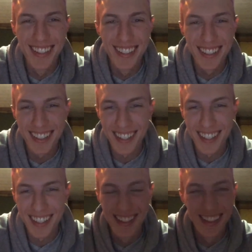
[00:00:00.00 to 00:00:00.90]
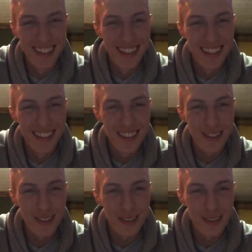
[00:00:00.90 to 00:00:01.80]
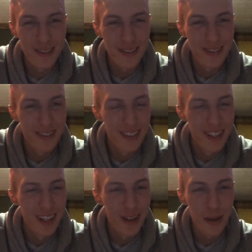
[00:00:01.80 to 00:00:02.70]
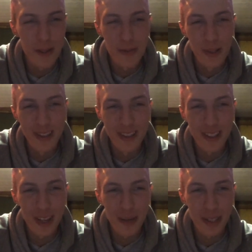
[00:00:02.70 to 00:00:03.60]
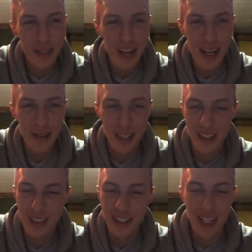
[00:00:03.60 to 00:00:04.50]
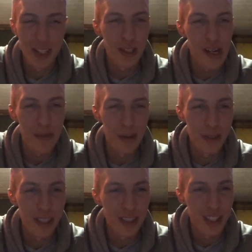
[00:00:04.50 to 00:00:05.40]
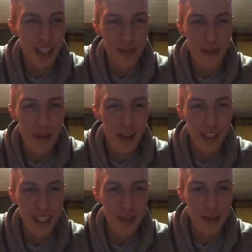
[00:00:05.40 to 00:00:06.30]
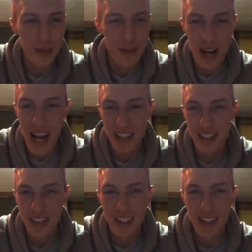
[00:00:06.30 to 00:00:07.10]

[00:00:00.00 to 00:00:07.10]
So, I don't know how much more there is to talk about the track. We got the second drop where we got just a different melody with the brass.